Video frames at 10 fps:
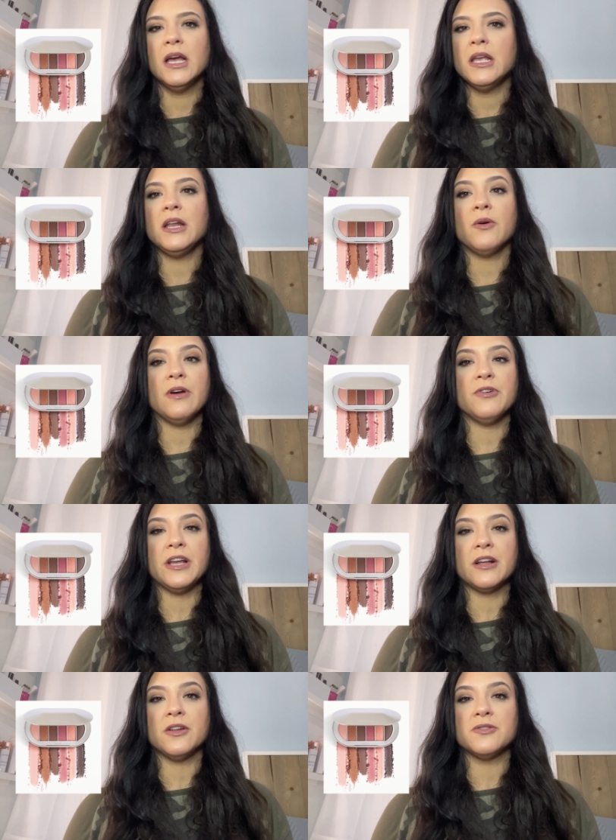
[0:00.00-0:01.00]
you know,
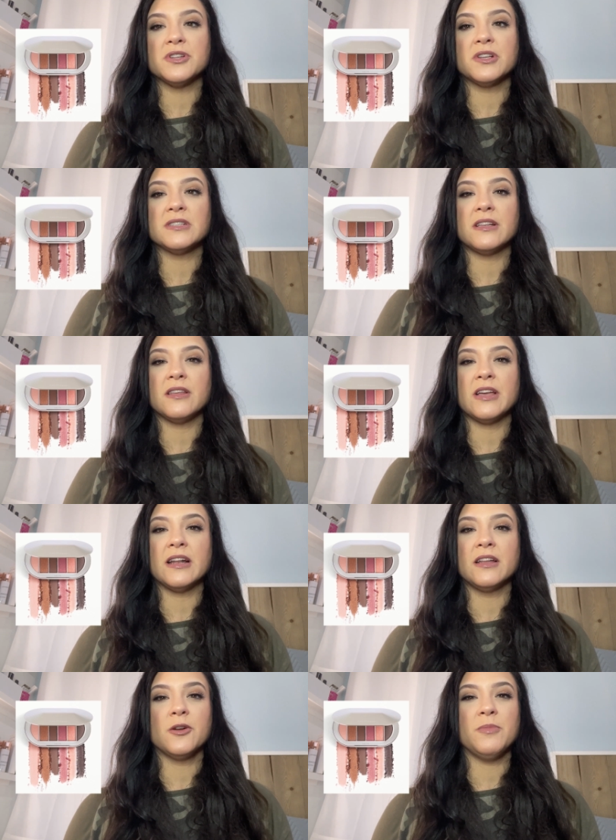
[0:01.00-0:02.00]
everyday colors. It looks like they've got a
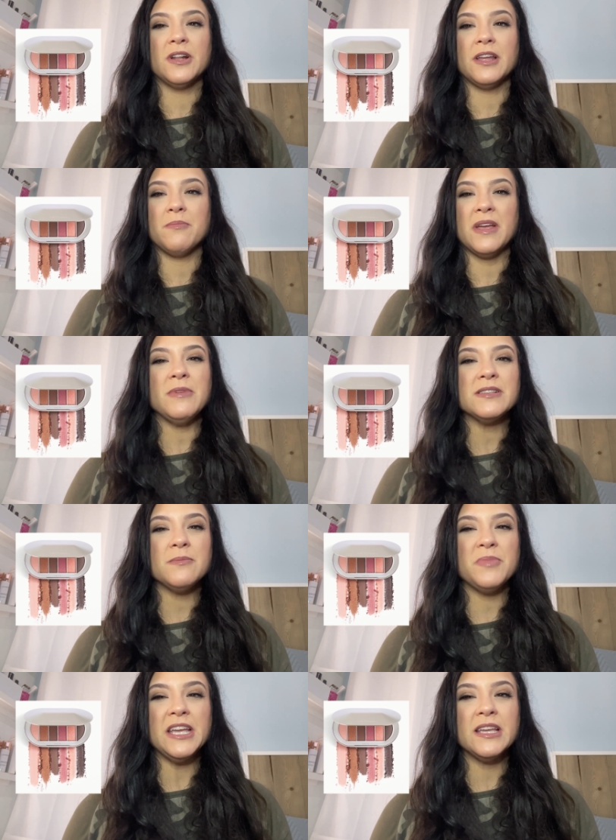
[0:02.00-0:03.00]
little bit of like maybe
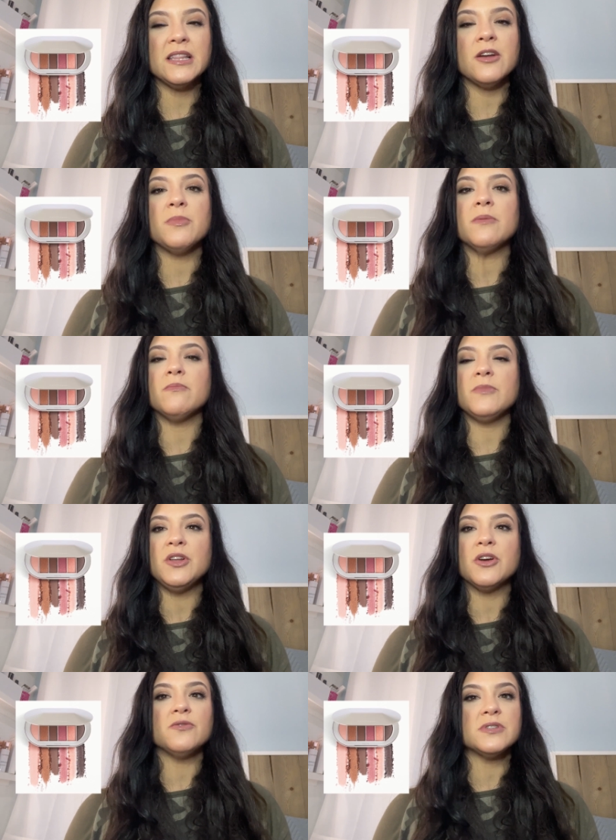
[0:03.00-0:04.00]
some pink in there, but you
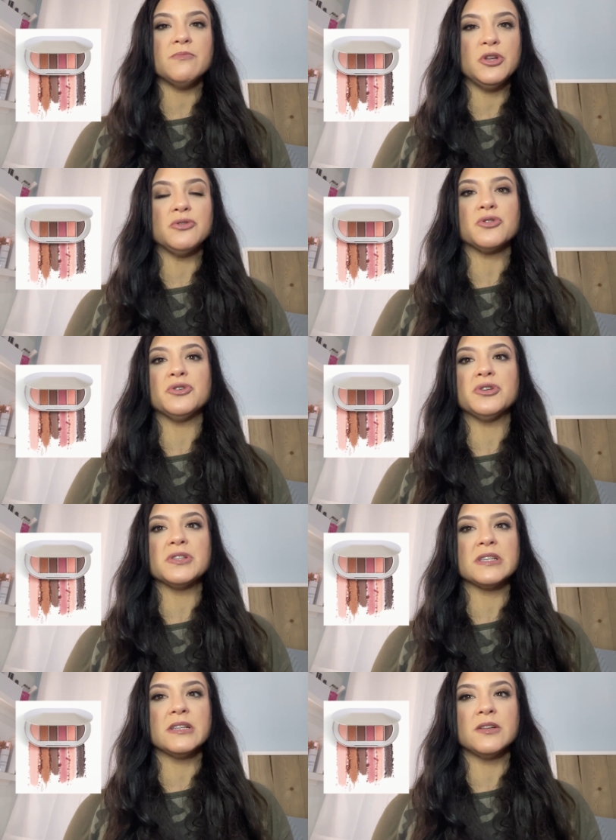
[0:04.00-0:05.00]
know, some
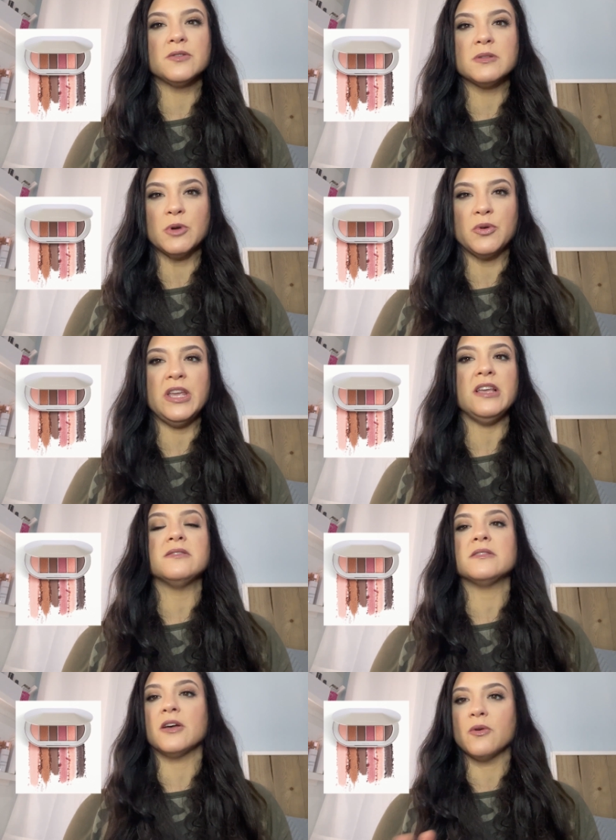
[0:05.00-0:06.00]
neutrals, a little smoky.
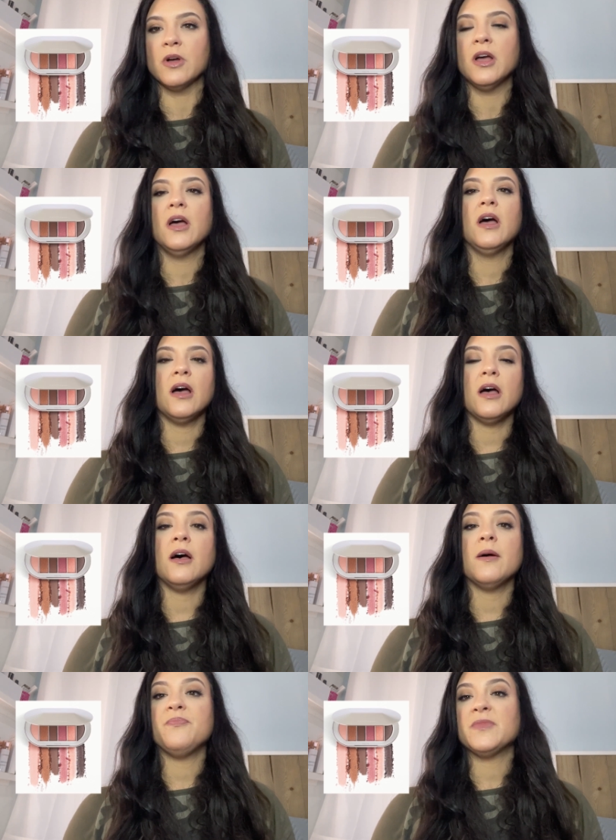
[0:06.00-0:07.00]
So
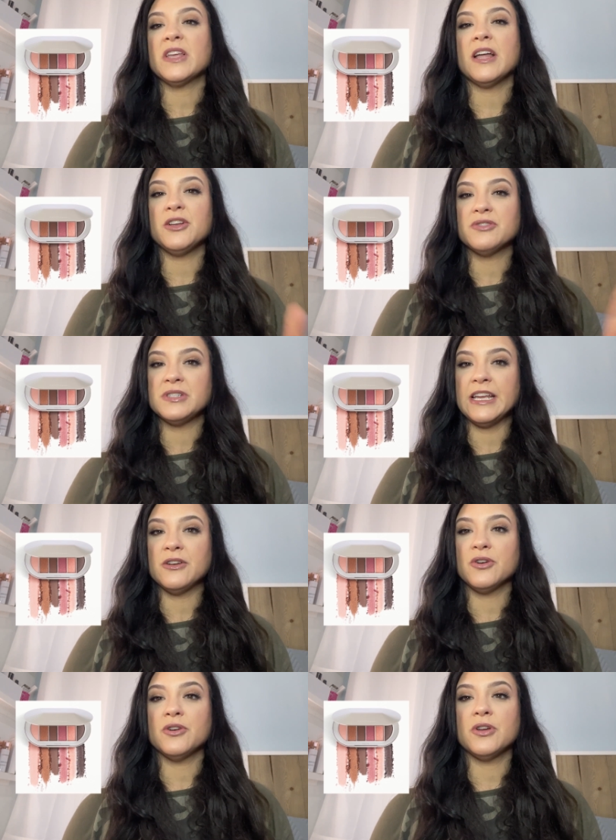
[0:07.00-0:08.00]
um, kind of your
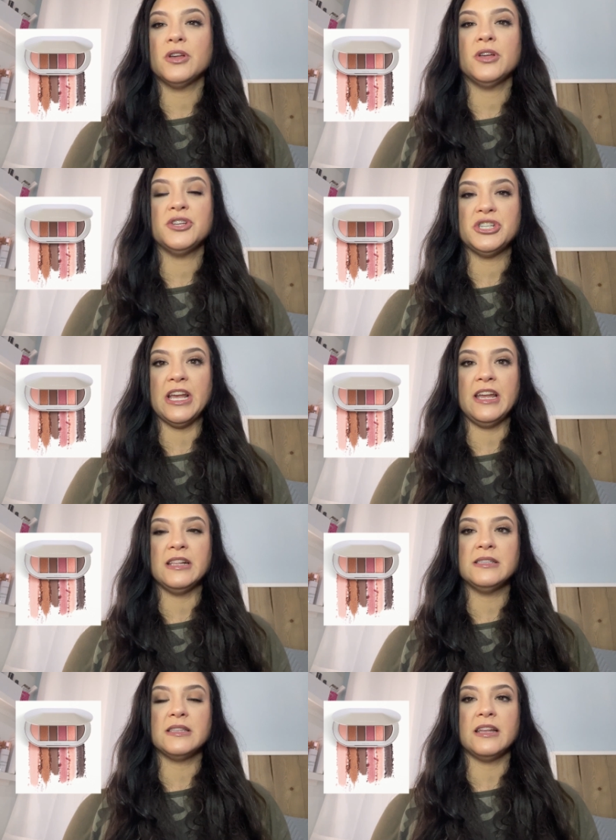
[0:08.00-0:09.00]
standard
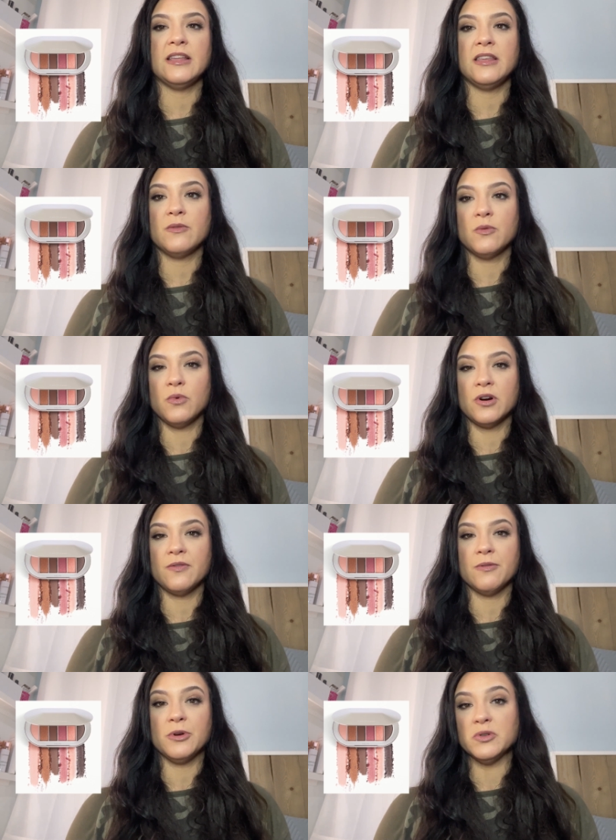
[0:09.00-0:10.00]
shades that I think would work
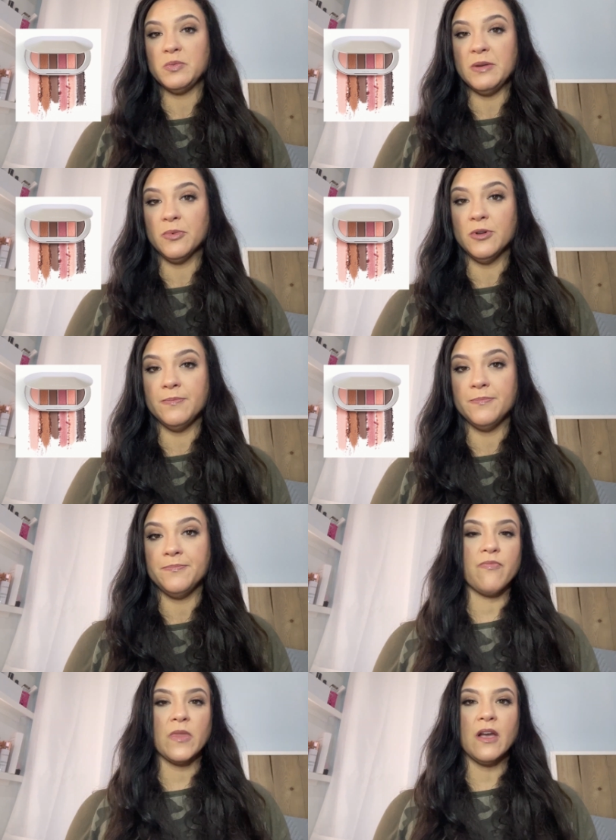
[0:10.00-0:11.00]
for most people.
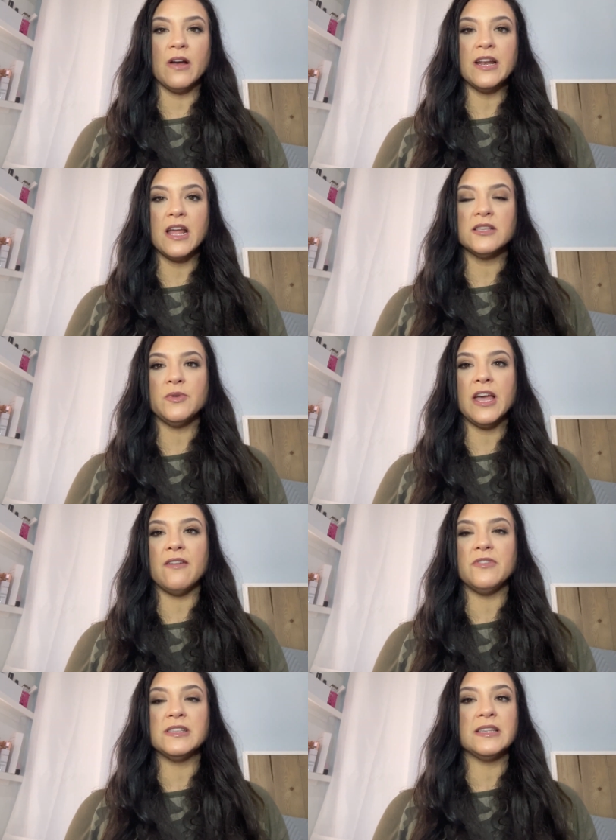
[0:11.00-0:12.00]
All right, next we
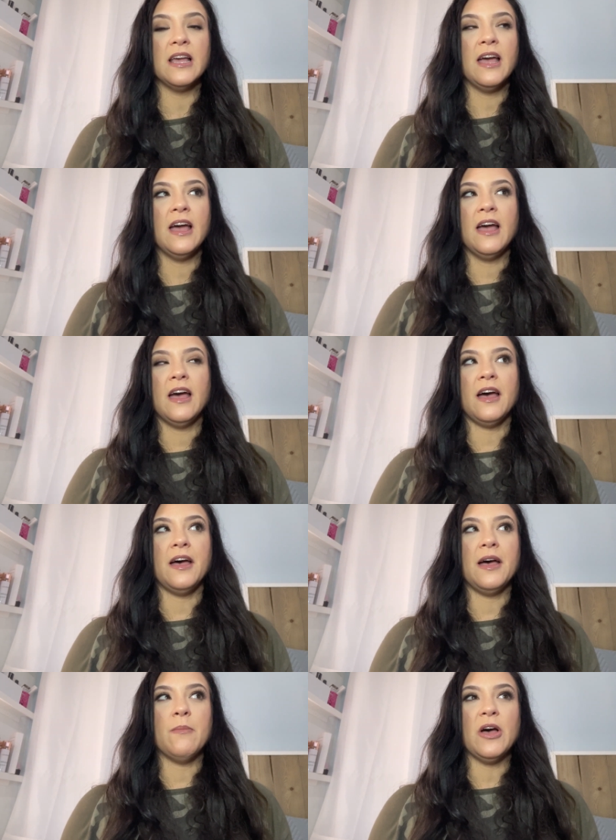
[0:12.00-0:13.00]
have this
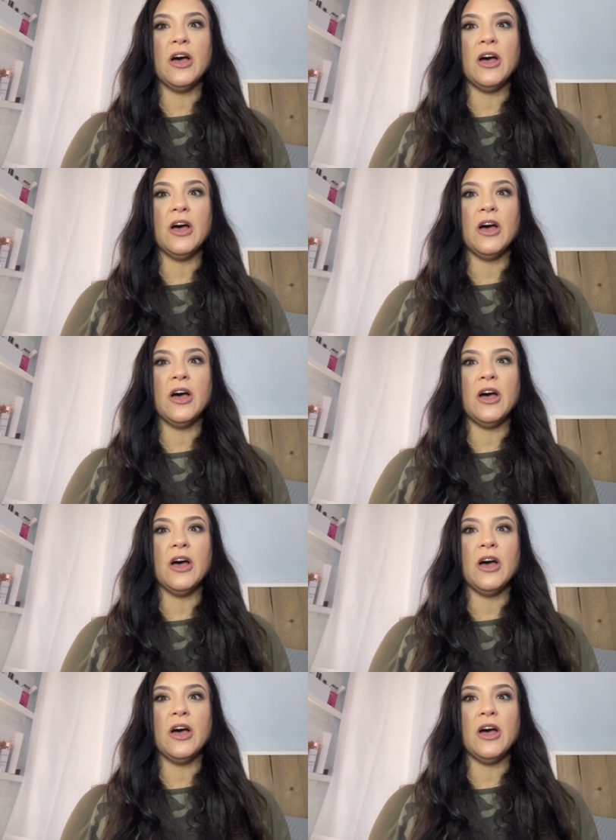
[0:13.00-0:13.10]
um,